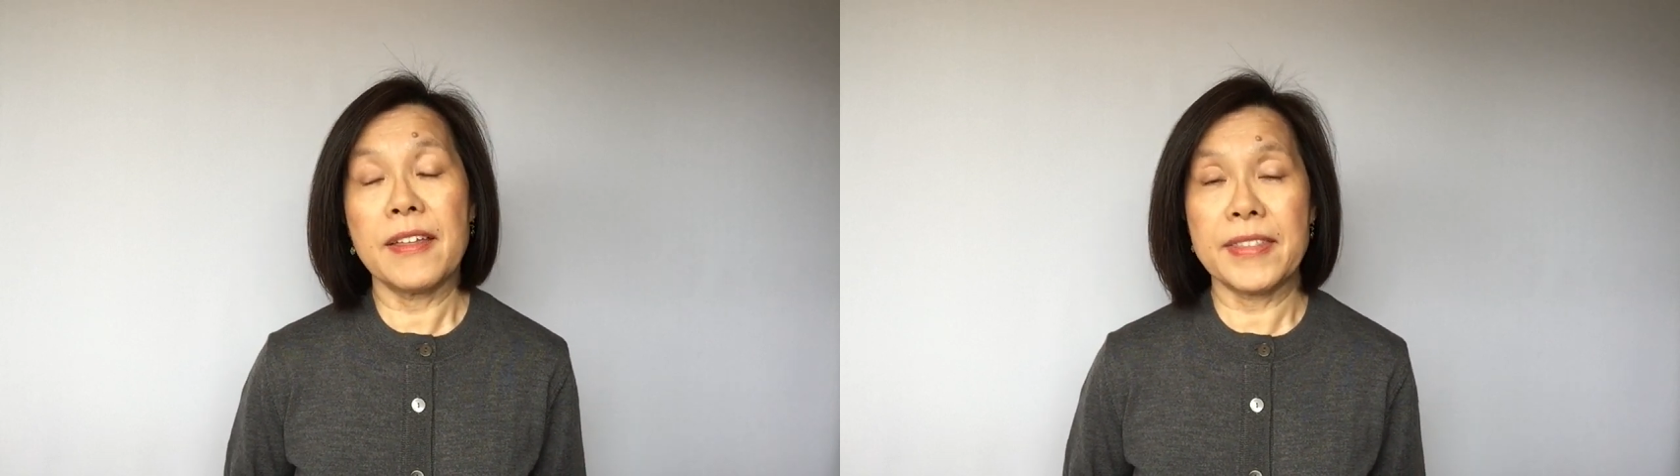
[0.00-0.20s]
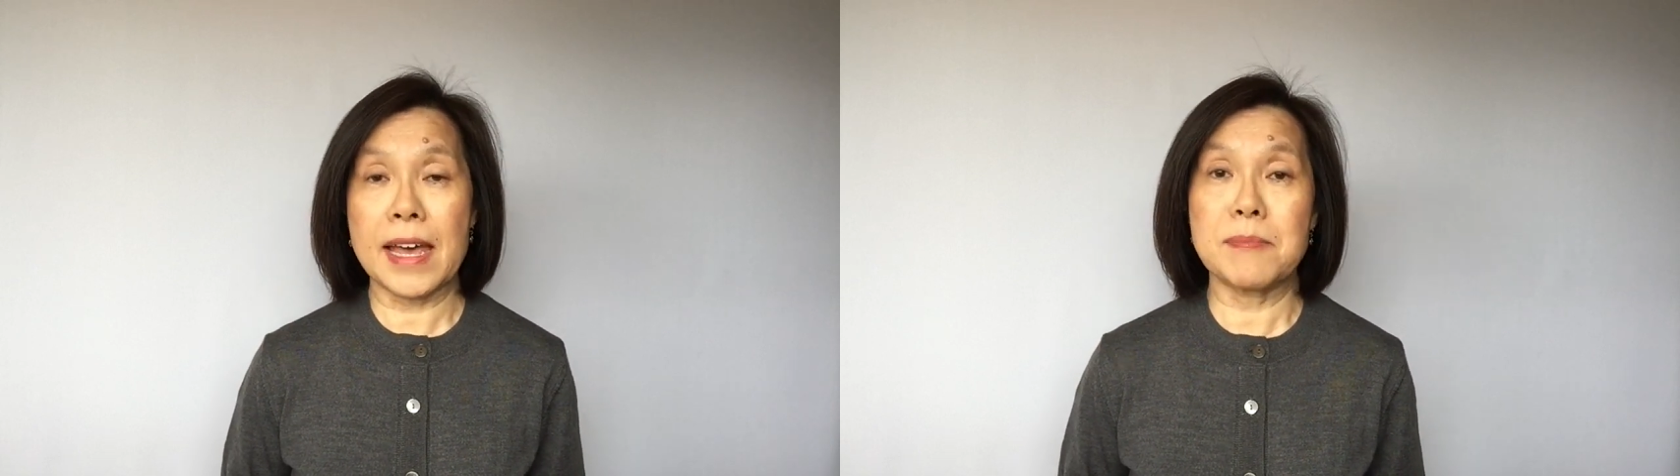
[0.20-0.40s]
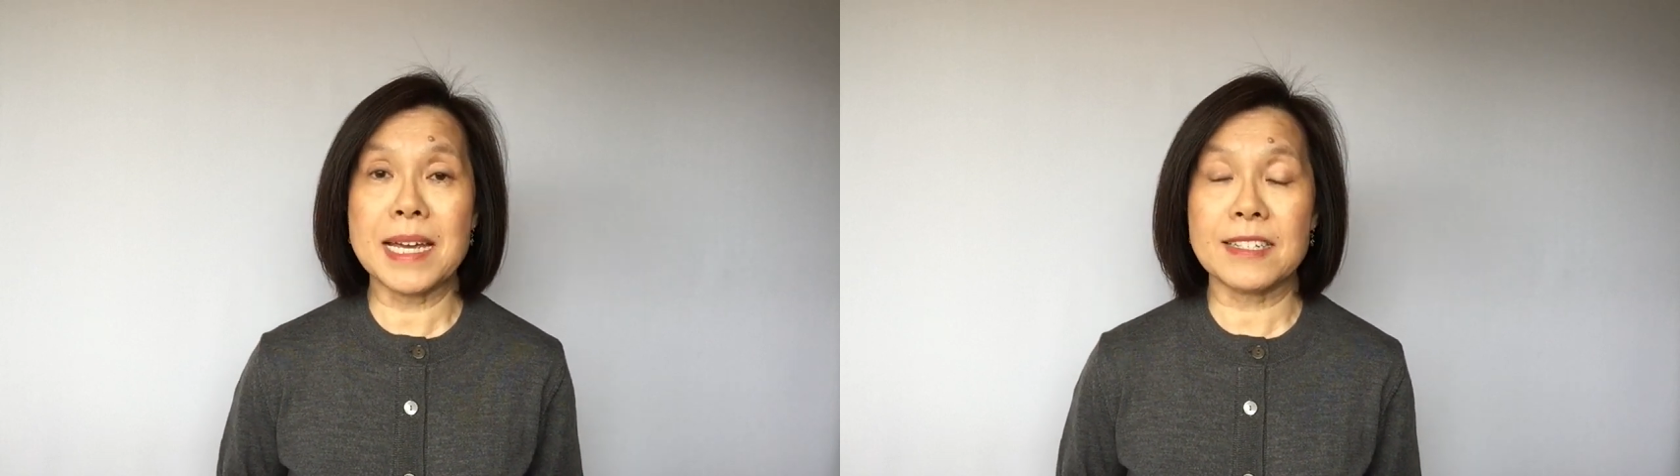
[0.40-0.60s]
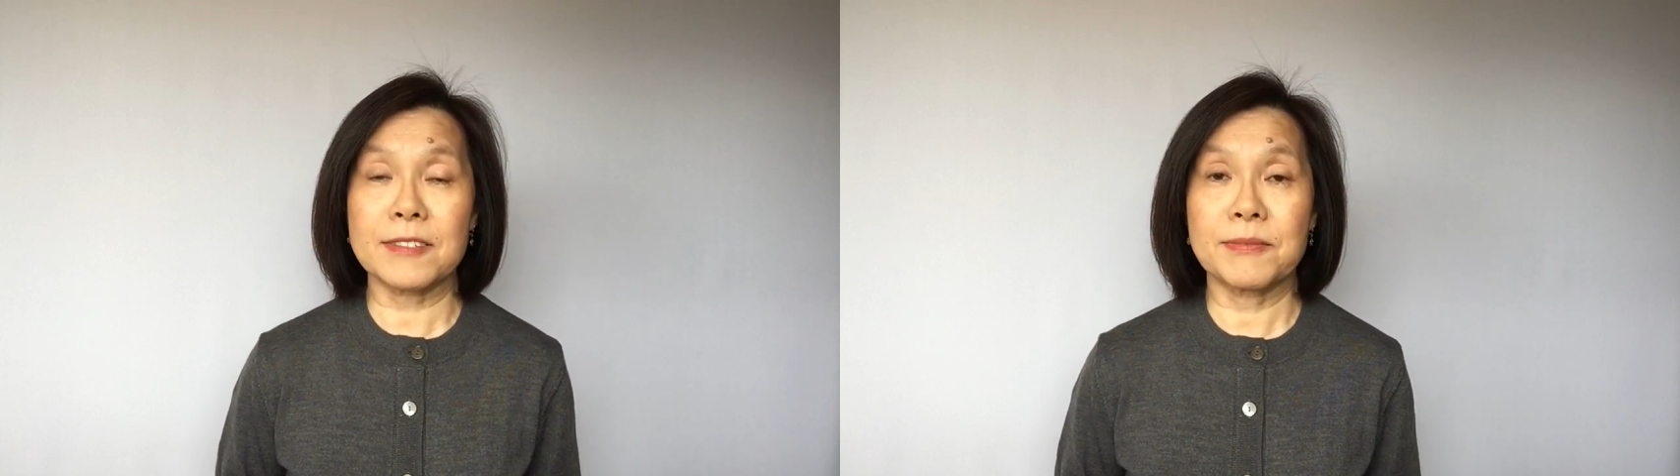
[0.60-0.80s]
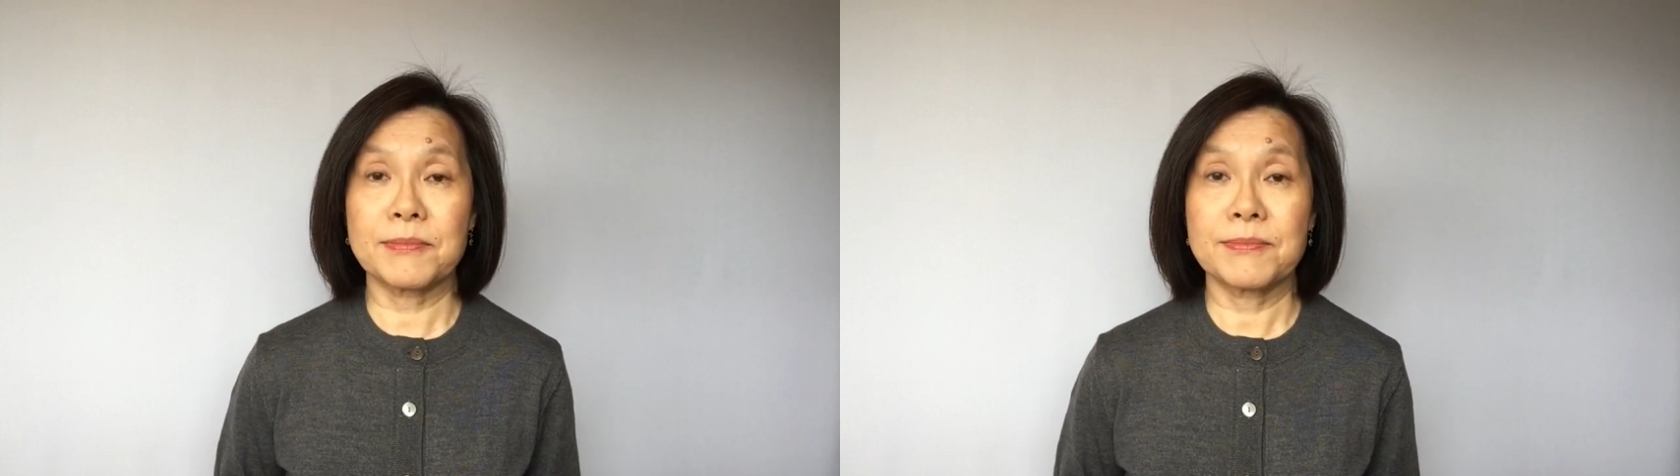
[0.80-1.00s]
that matter.
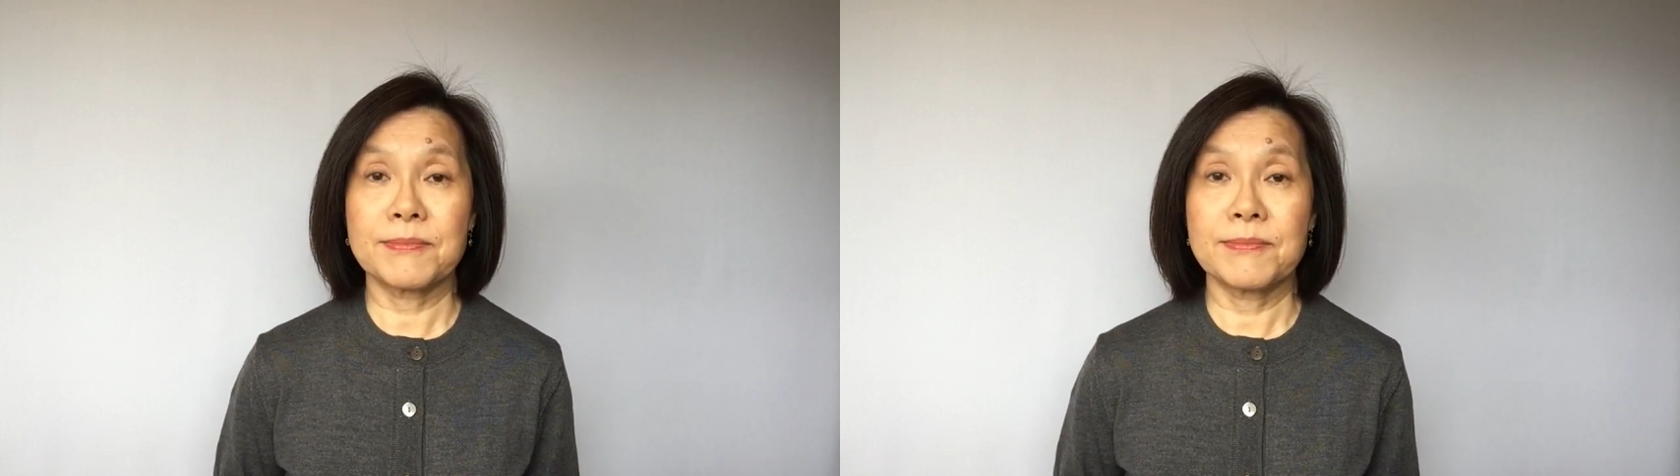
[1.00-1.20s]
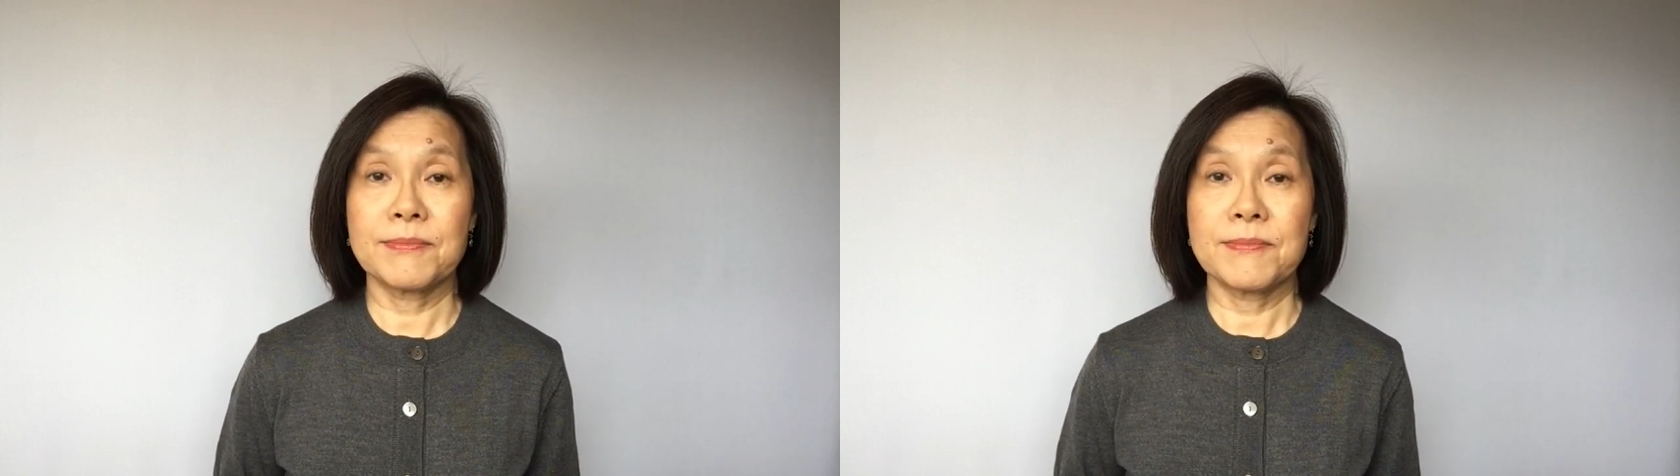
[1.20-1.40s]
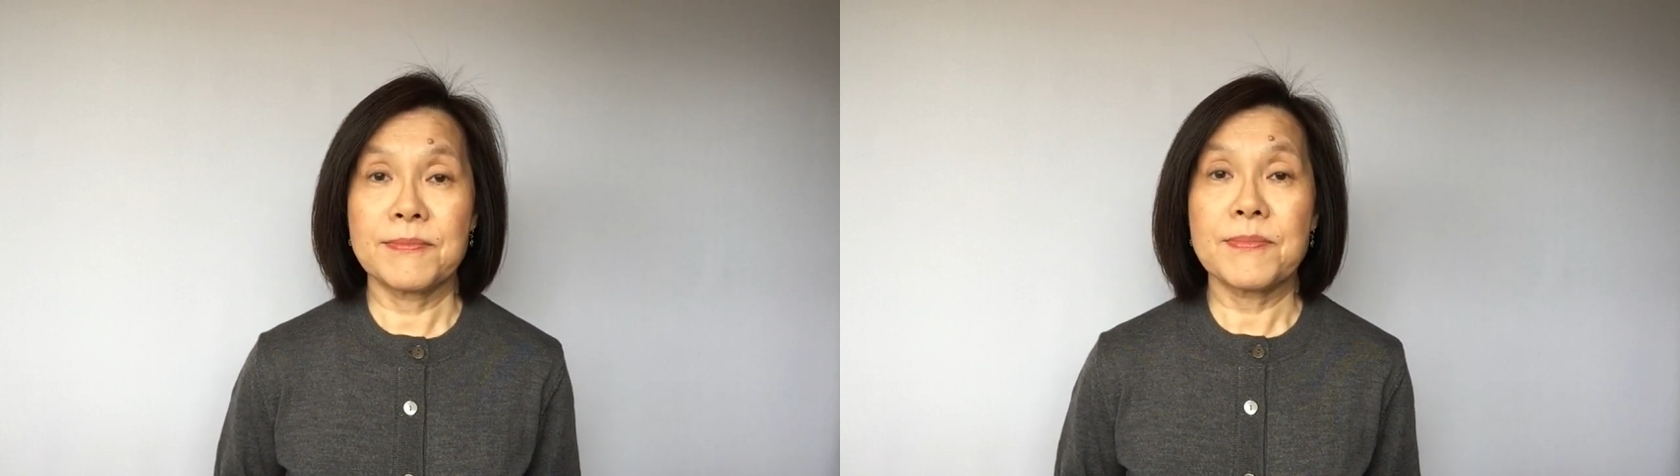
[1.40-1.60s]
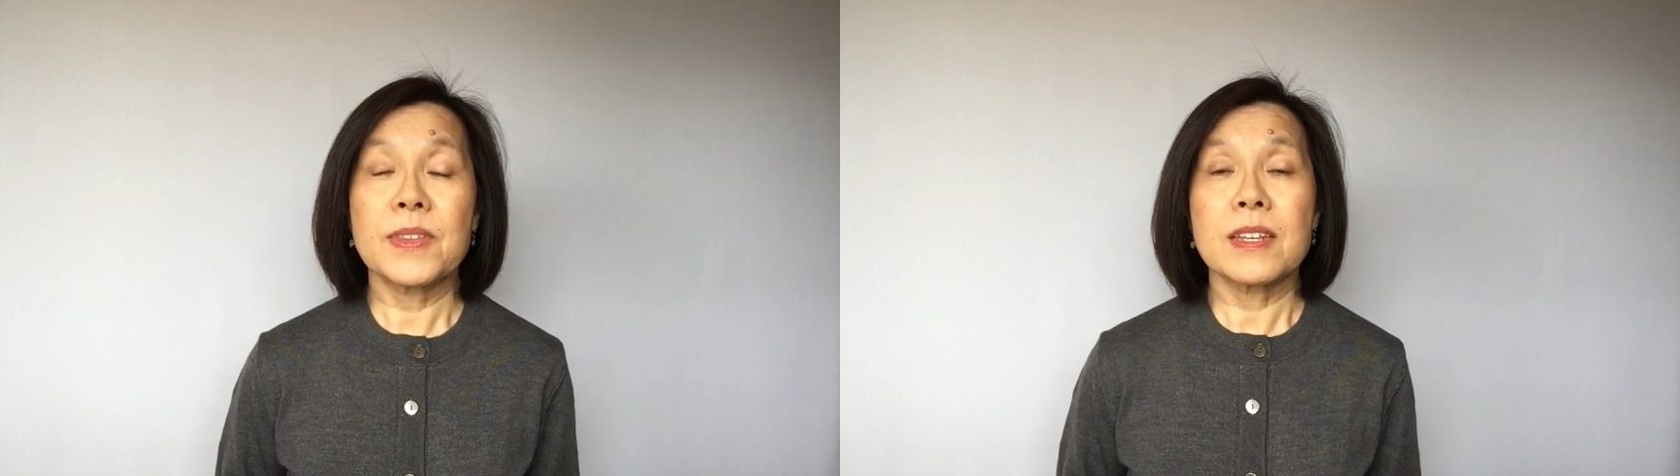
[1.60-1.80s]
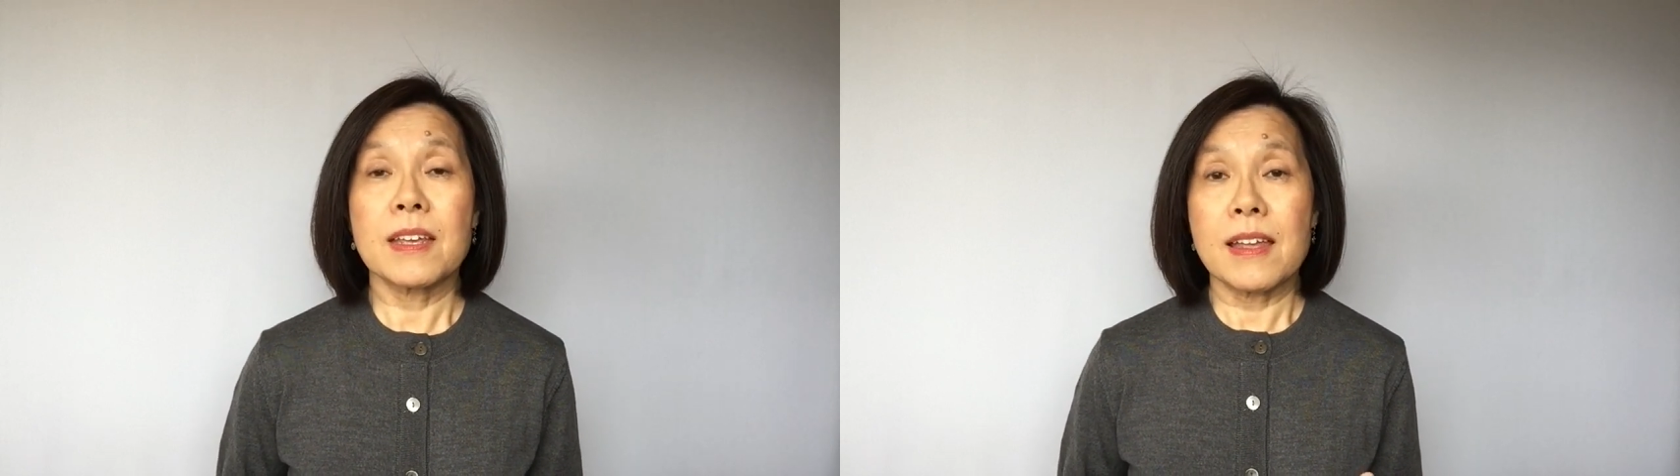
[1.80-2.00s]

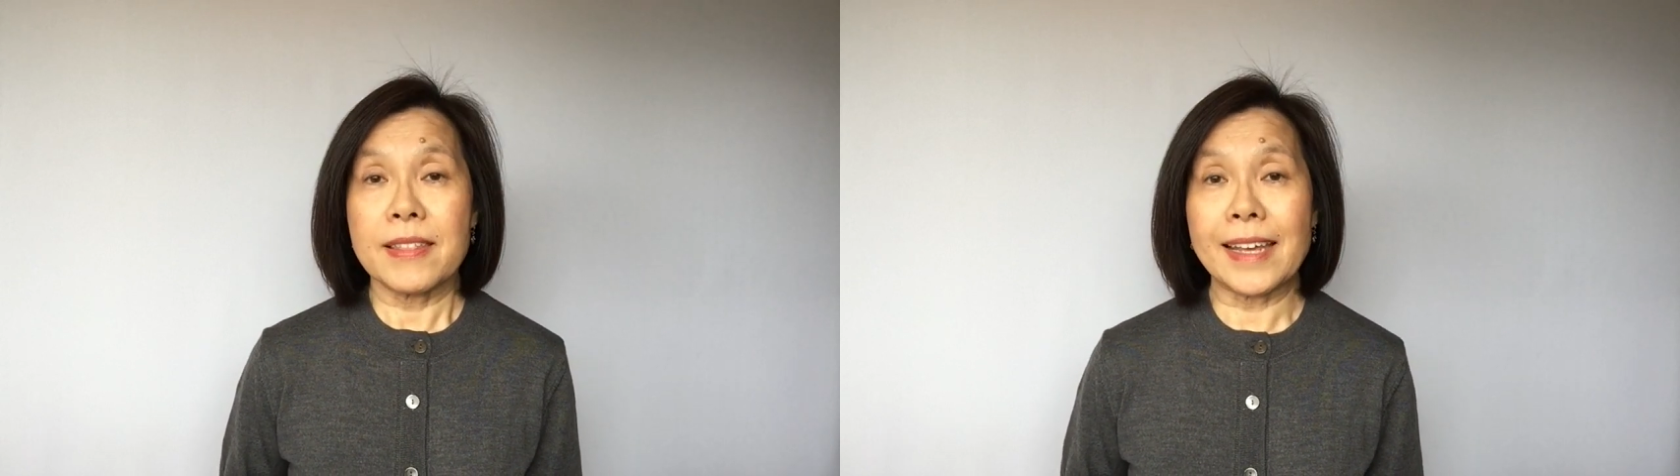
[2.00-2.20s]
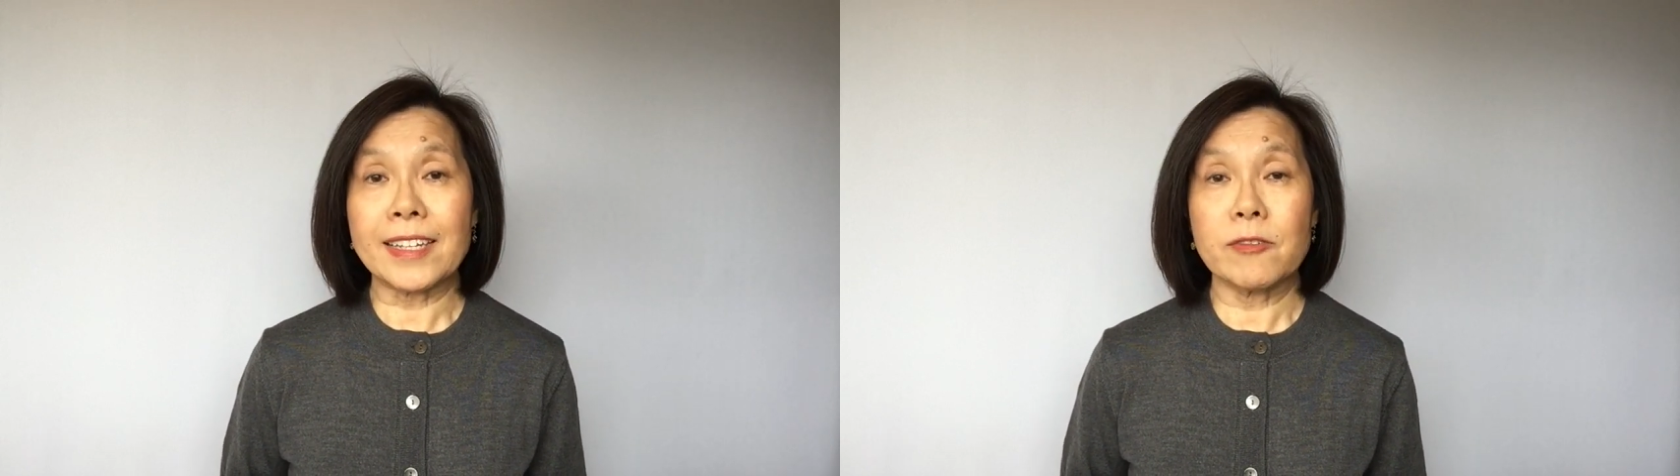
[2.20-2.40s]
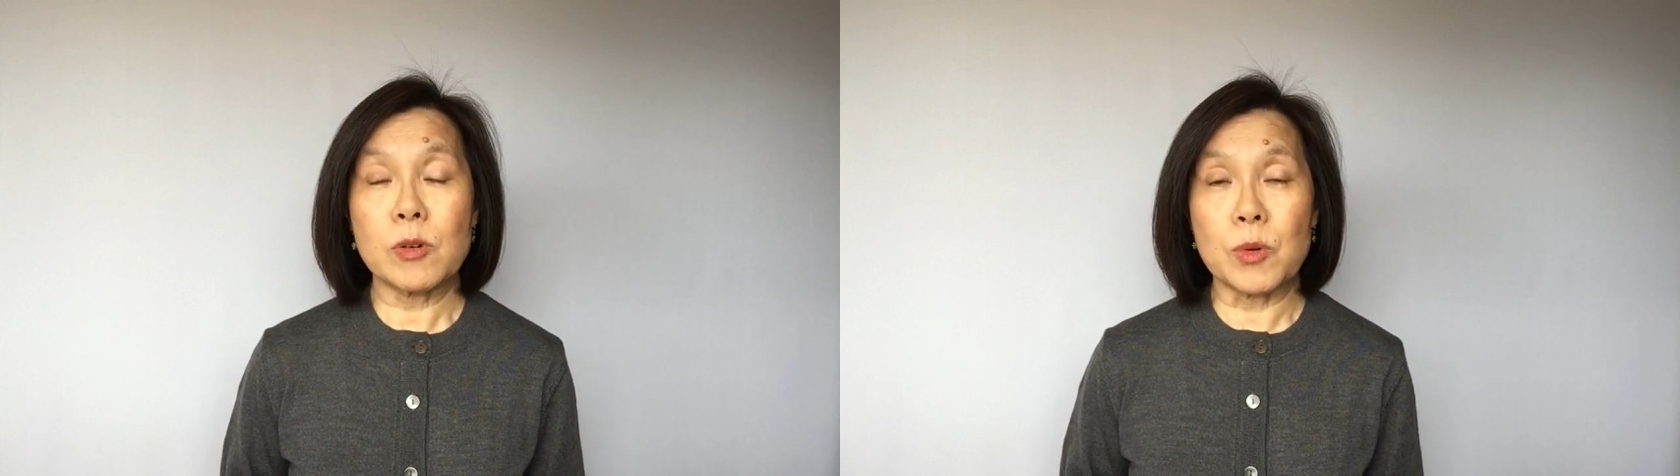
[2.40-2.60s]
Thank you for